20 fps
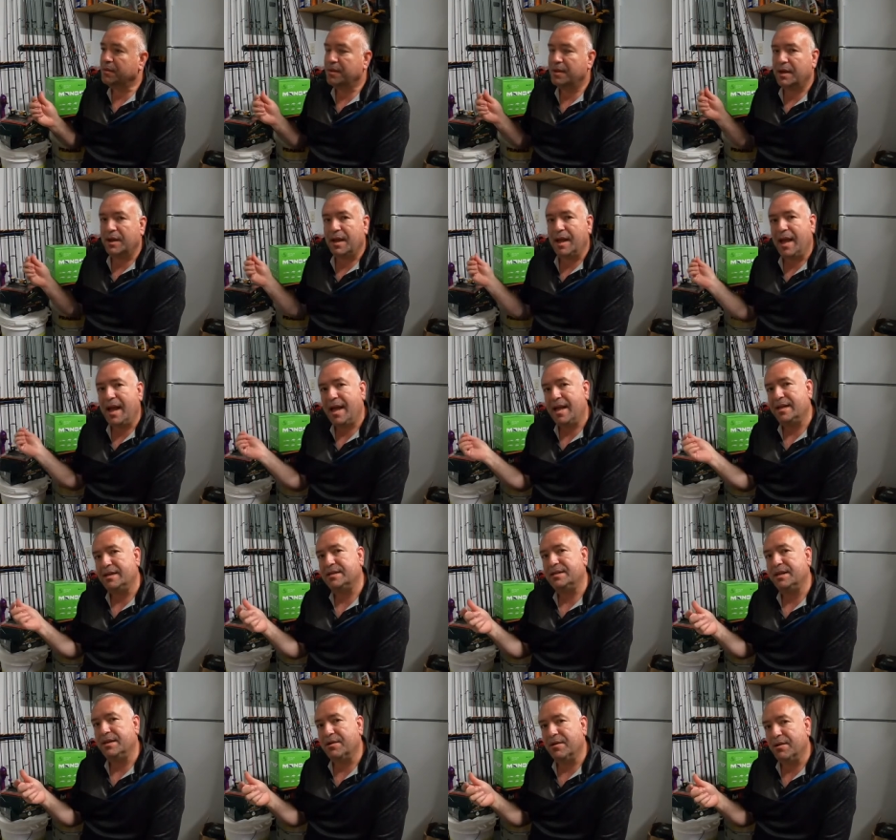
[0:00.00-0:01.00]
the
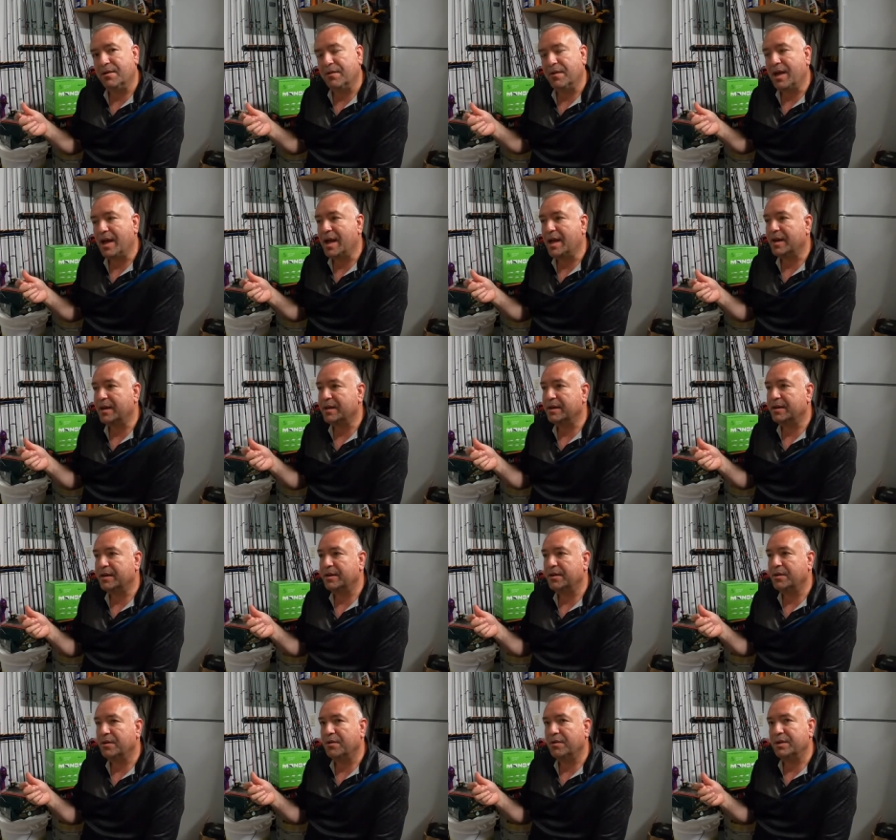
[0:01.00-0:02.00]
casting on that,
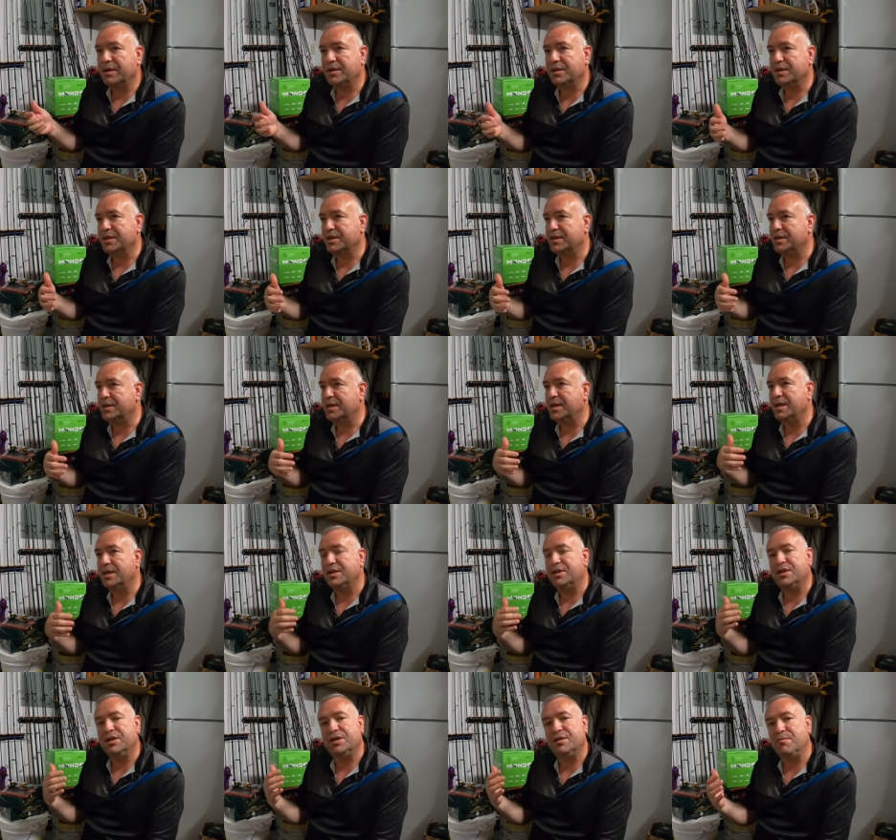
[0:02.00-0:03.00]
it's
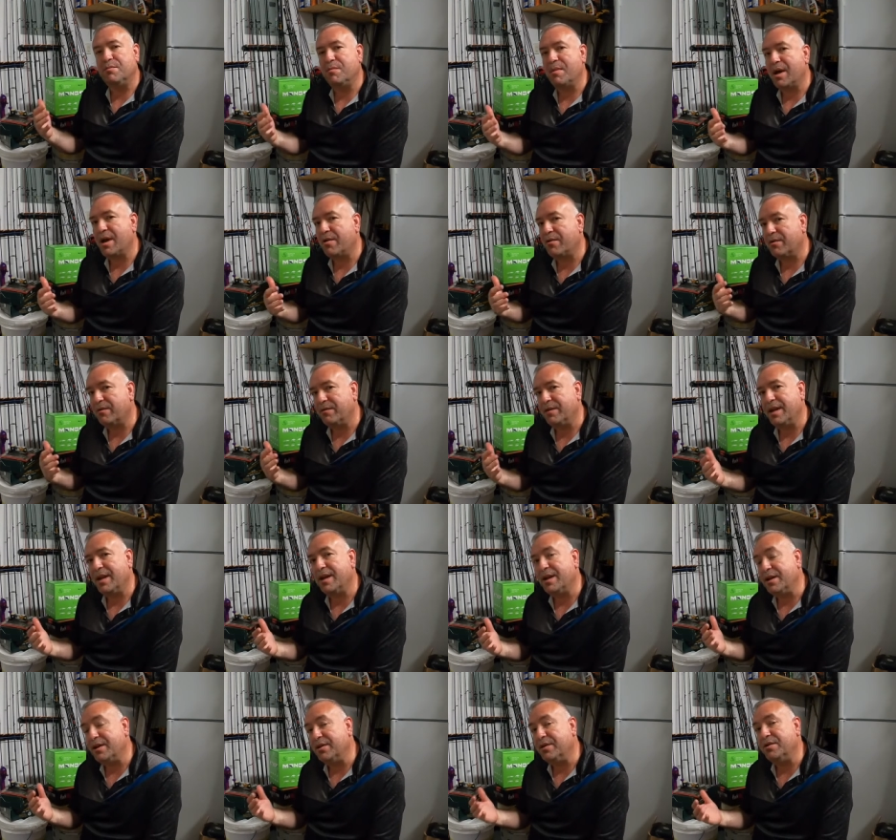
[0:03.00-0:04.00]
just a matter of
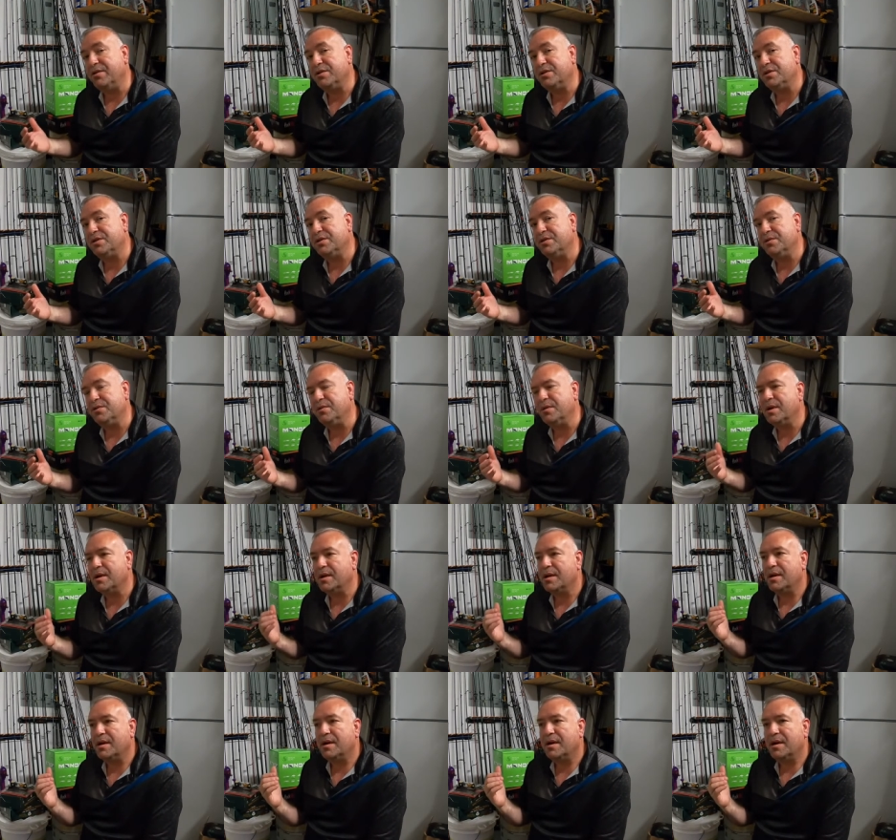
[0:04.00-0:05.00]
getting used to
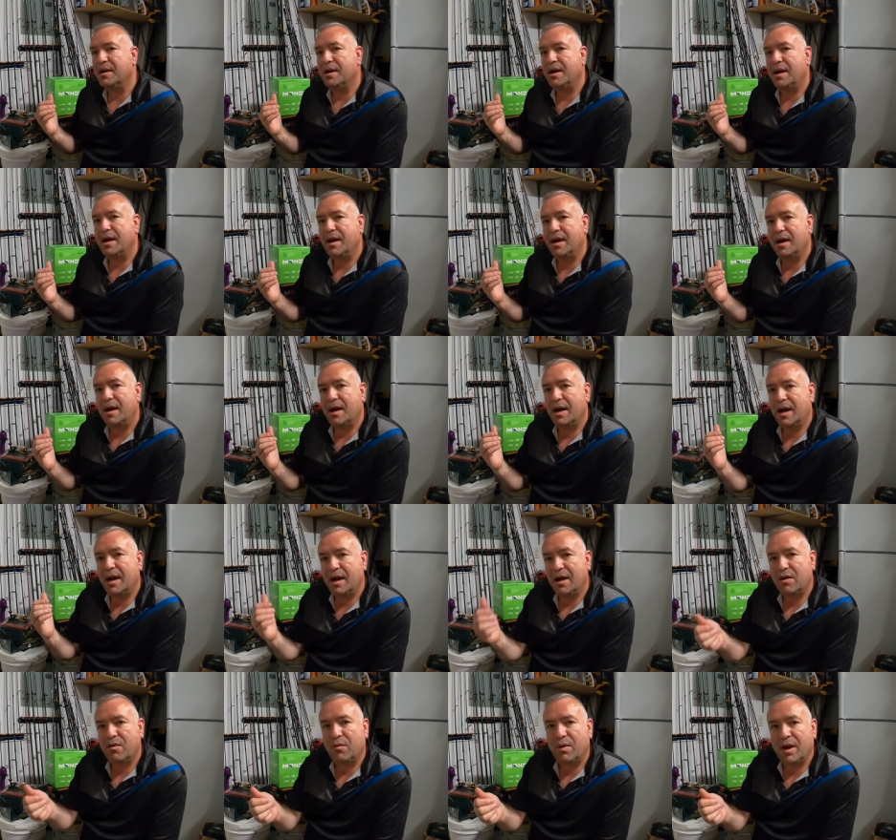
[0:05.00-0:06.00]

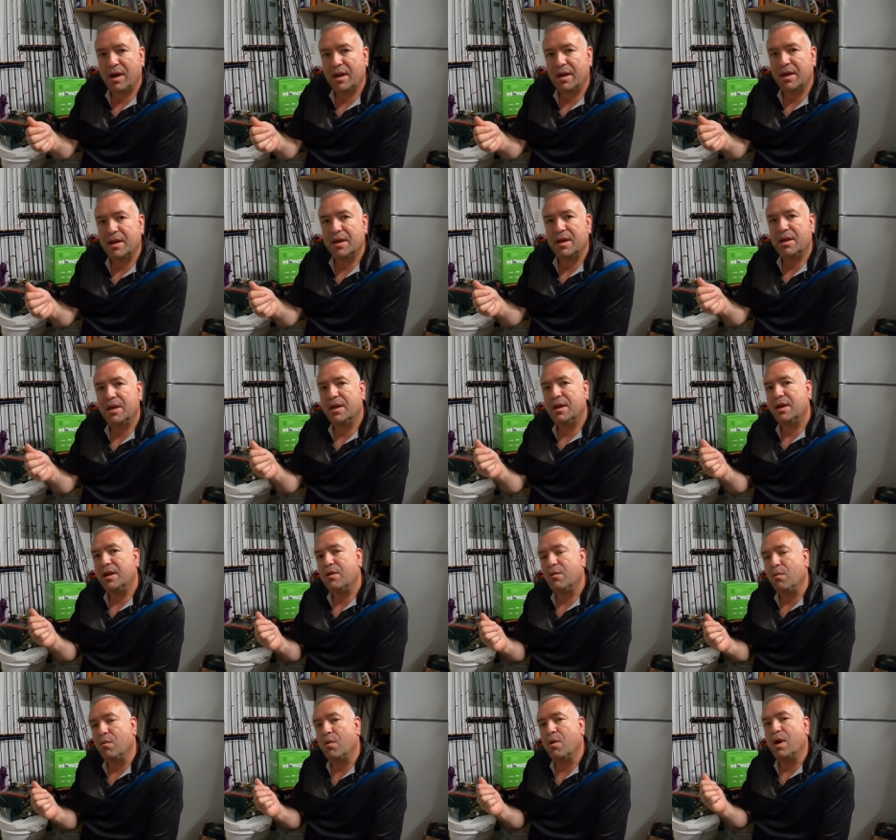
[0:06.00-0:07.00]
how do I
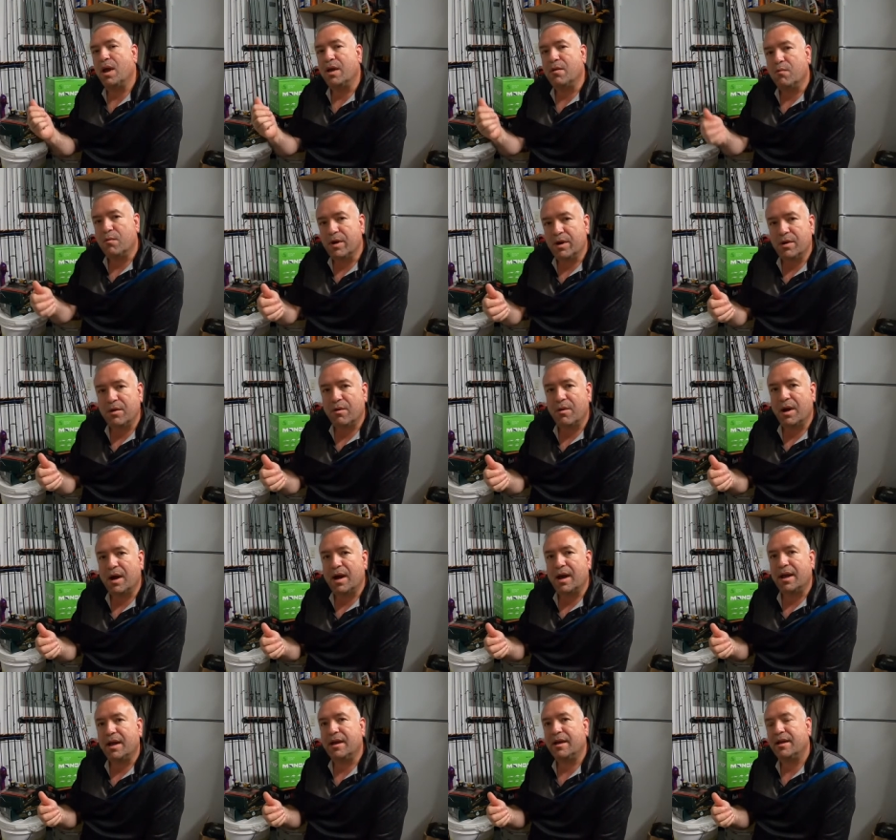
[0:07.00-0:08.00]
and when do
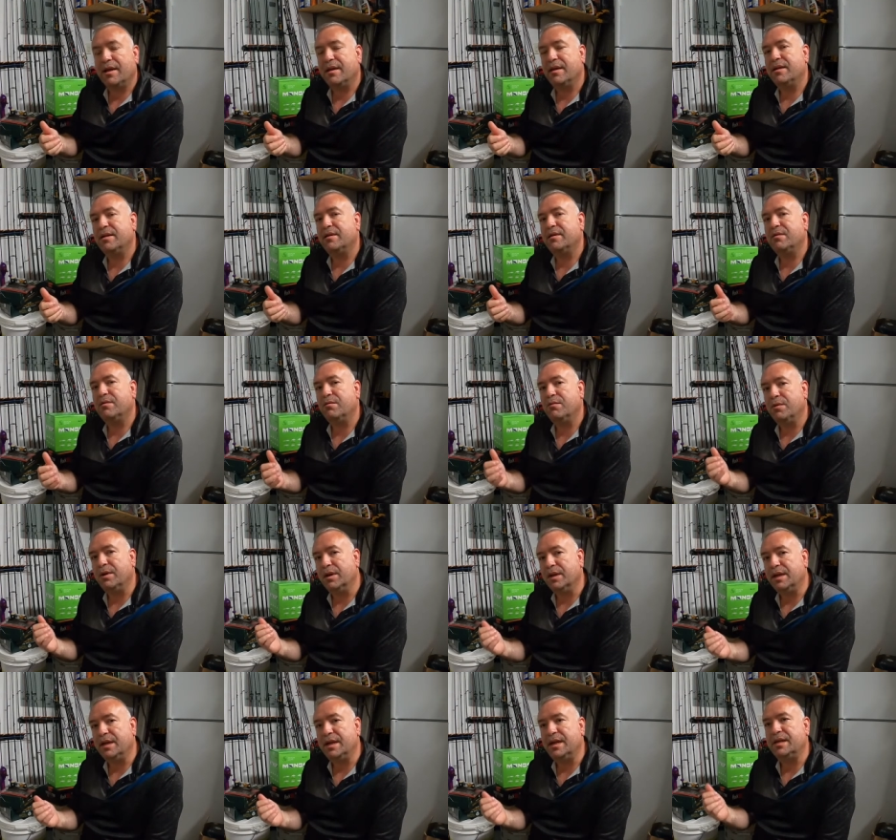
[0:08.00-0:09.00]
I
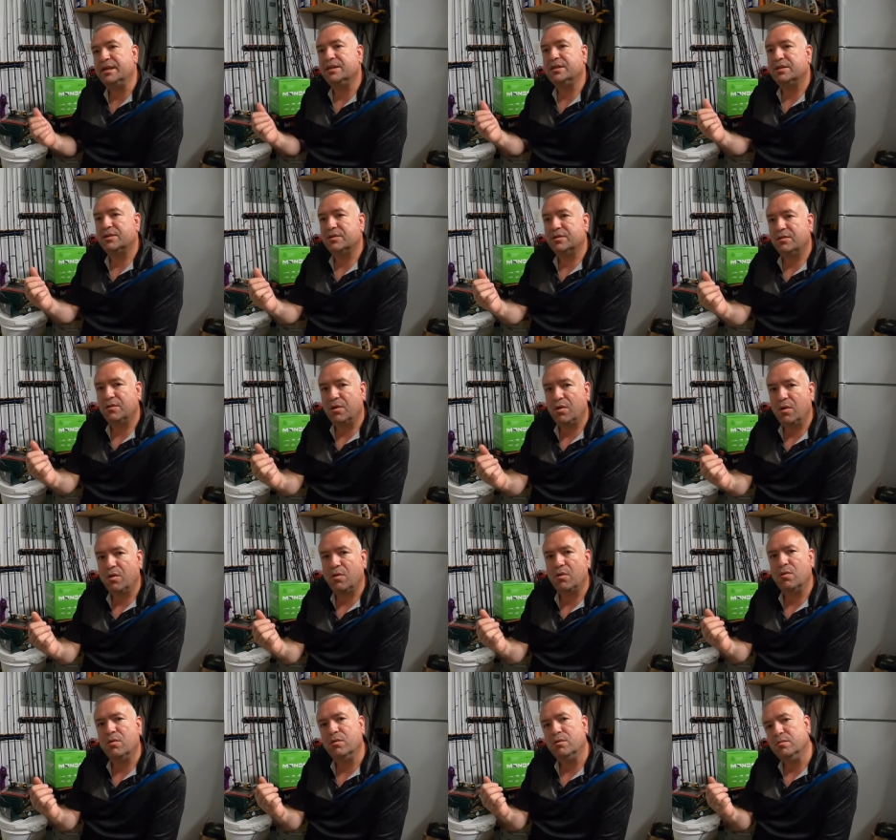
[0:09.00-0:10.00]
release,
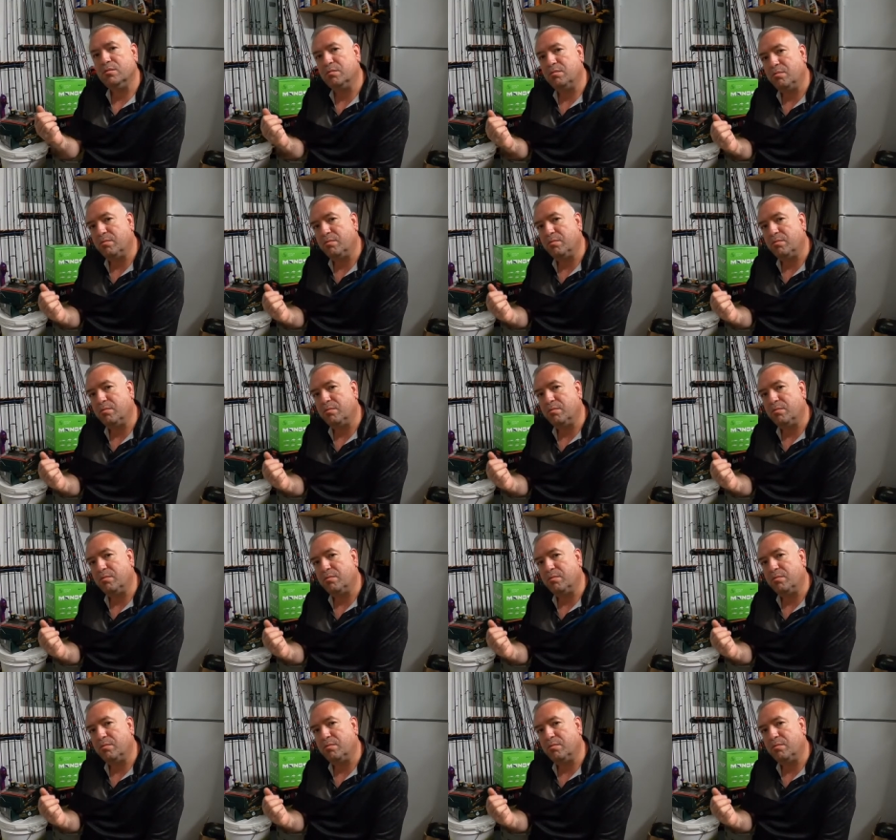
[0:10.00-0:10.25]
hold,